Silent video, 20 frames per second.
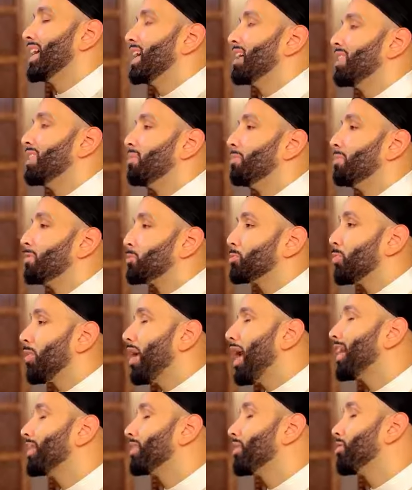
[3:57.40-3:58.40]
The most
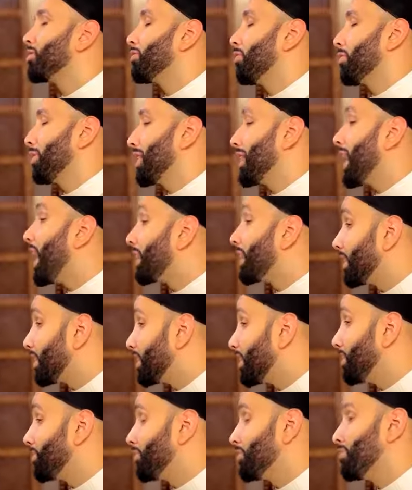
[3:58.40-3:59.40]
practical thing I
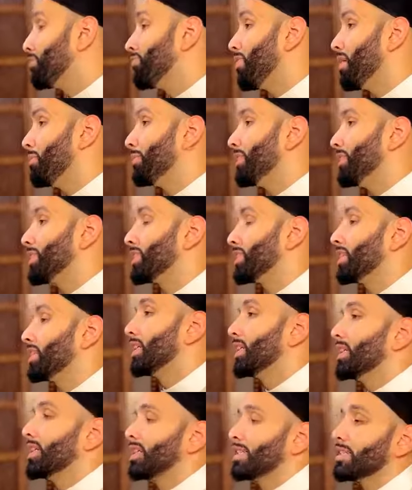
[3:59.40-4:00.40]
can give you from this
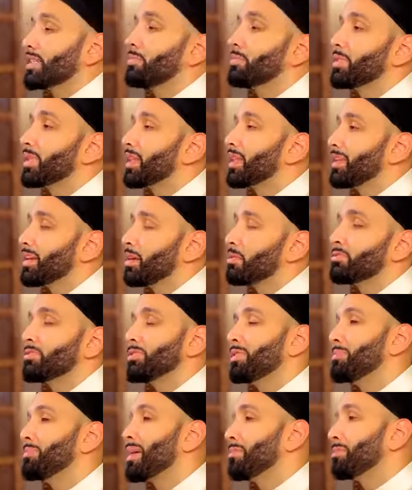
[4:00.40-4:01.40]
is something that comes
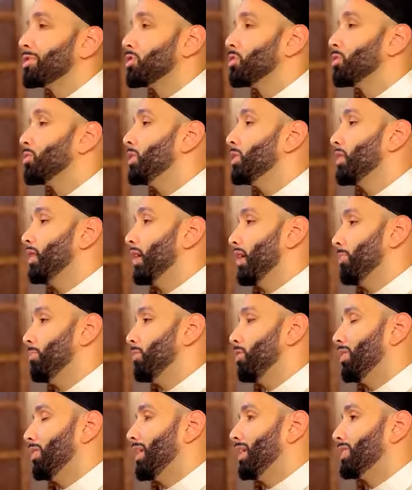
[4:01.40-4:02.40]
from Imam al-Suddi
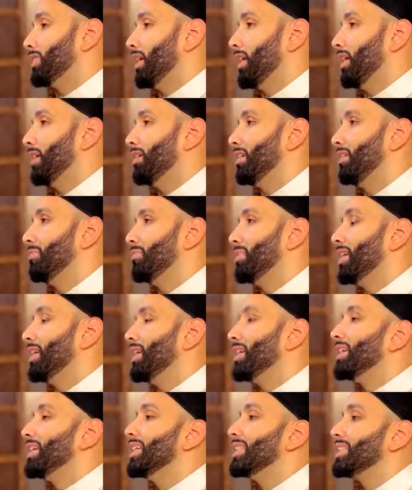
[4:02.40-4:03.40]
rahimahullah ta'ala.
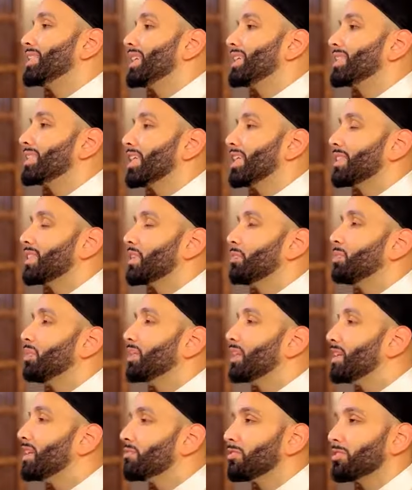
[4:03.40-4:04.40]
He says that the
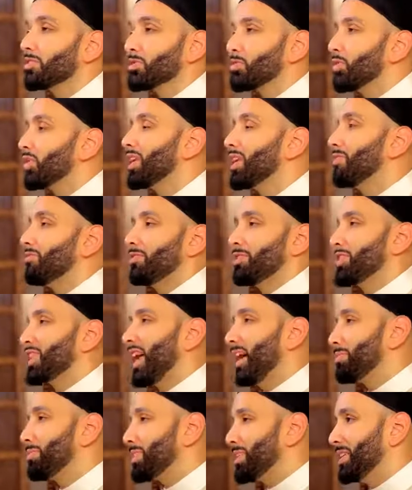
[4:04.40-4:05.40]
believers will never
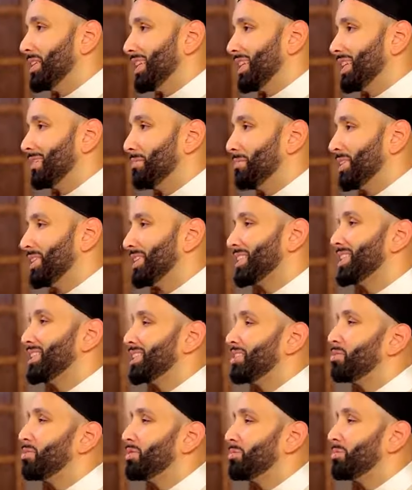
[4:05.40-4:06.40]
stop sinning, because
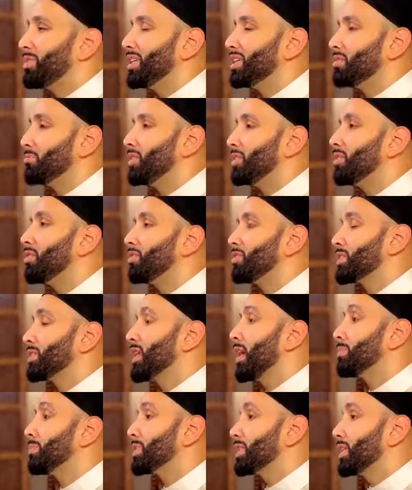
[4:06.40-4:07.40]
as human beings we don't
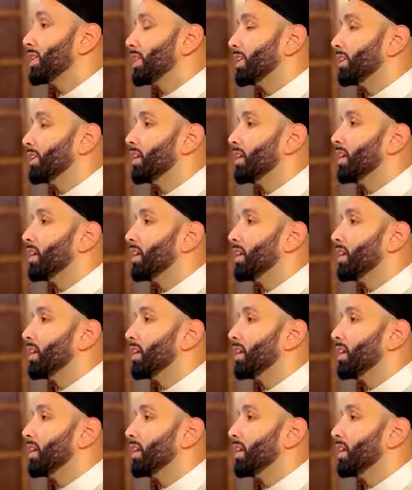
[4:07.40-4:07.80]
stop sinning,